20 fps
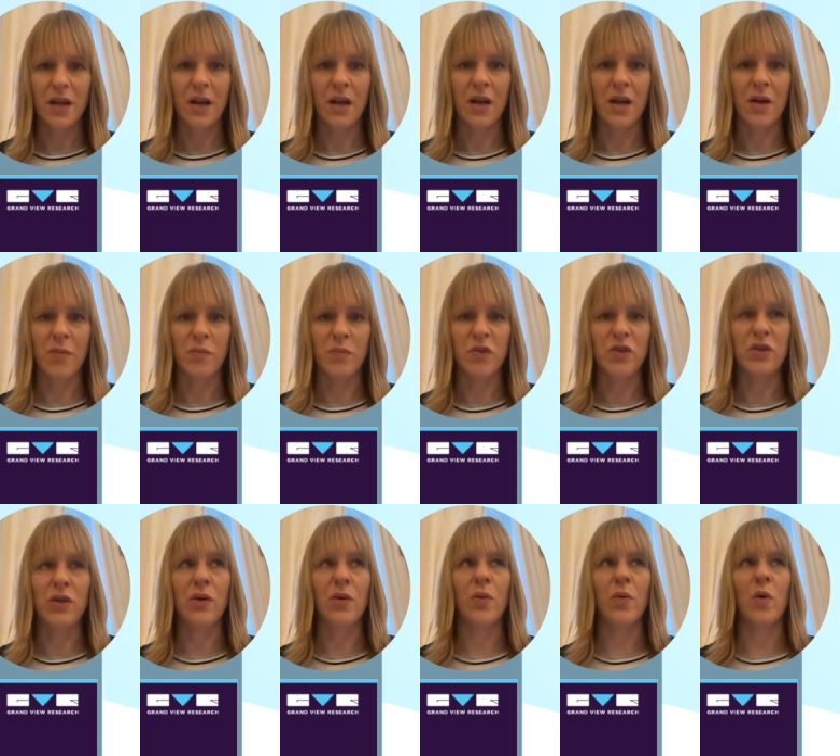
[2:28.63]
Um,
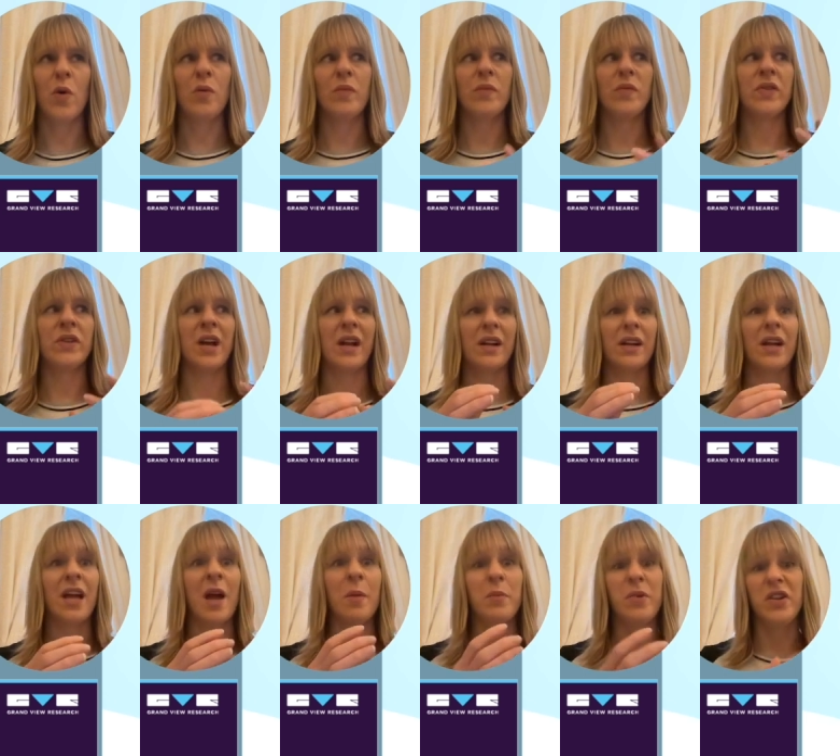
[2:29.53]
so that
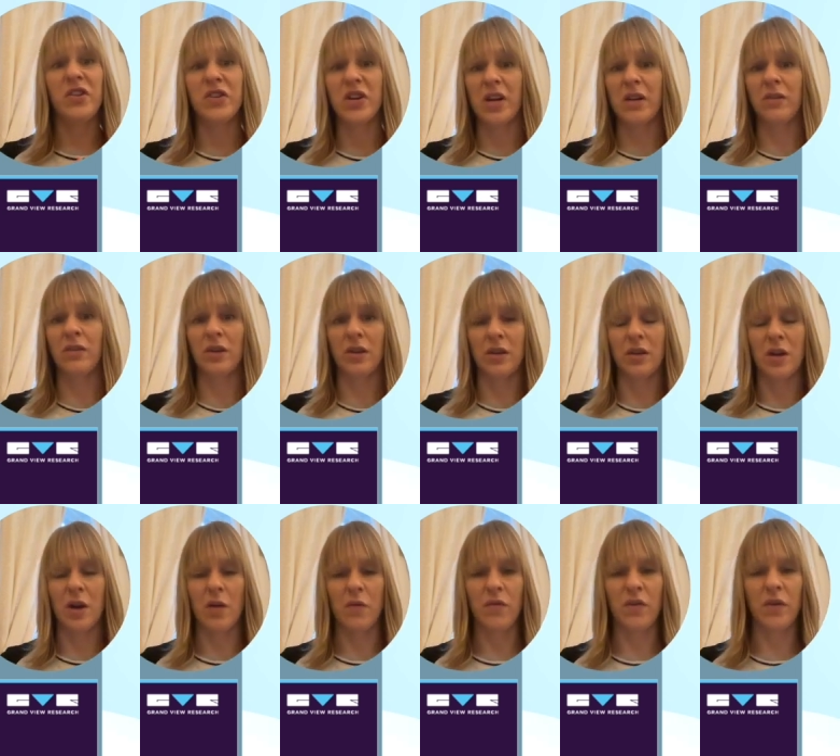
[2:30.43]
can be gentle
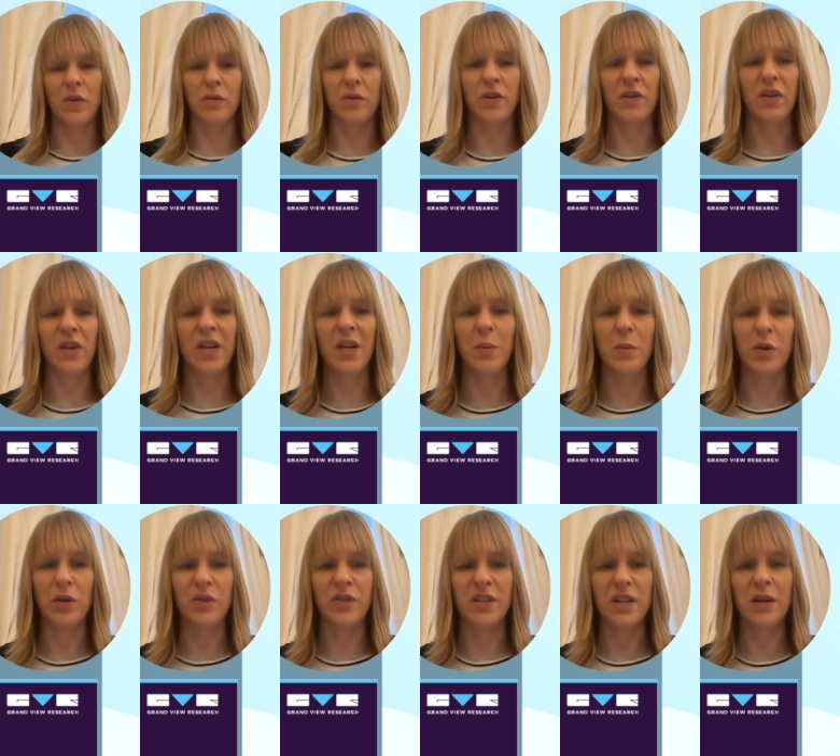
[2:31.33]
enough in order to keep
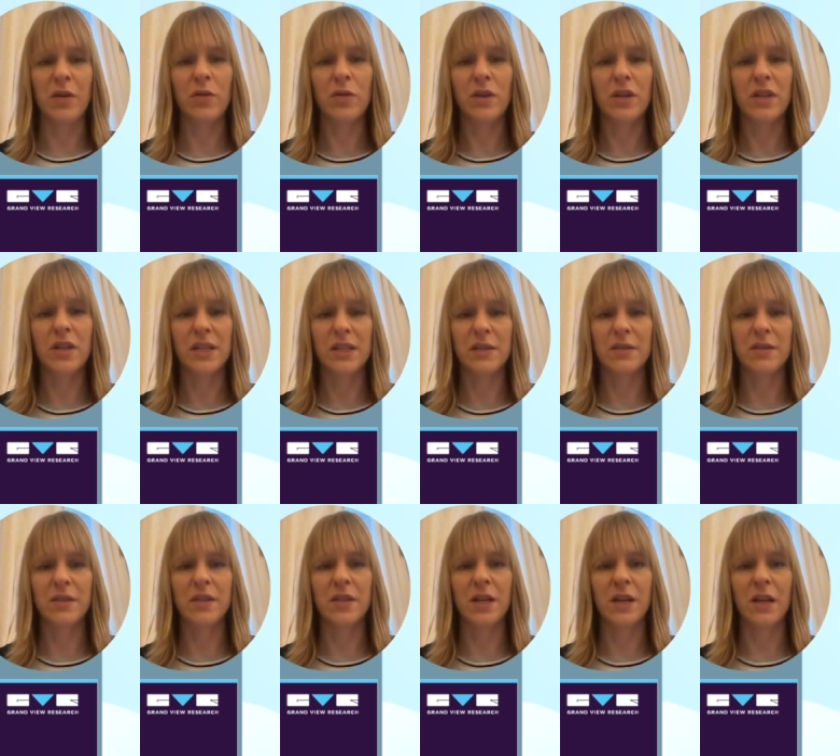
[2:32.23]
your cell
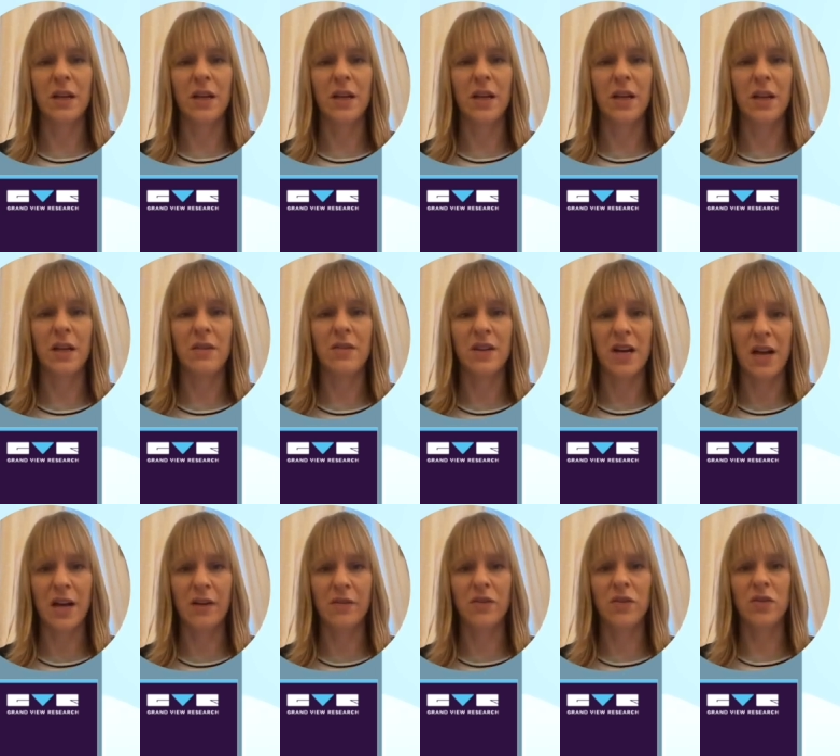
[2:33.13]
organelles uh,
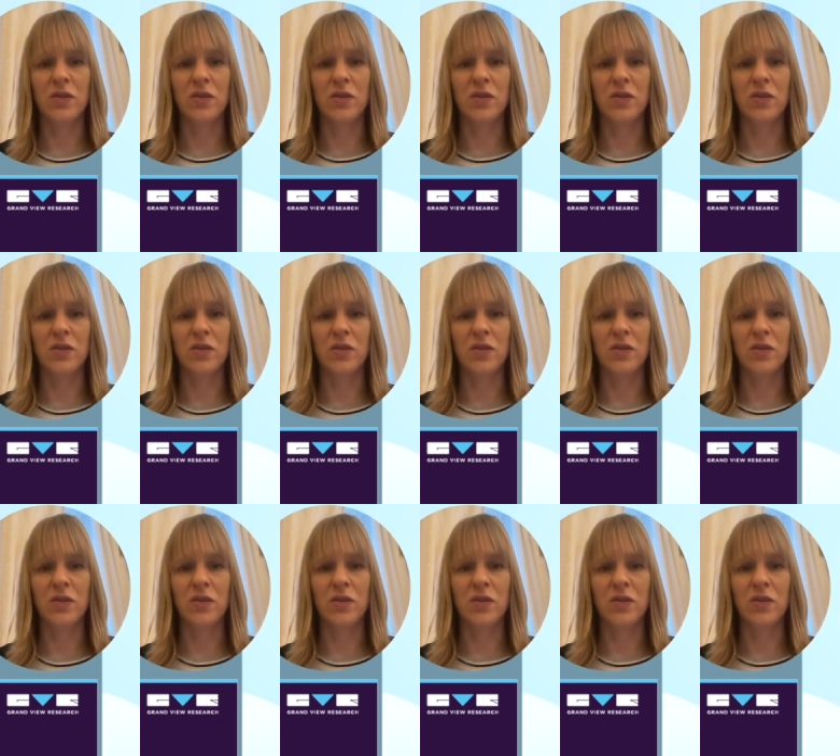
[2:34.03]
intact.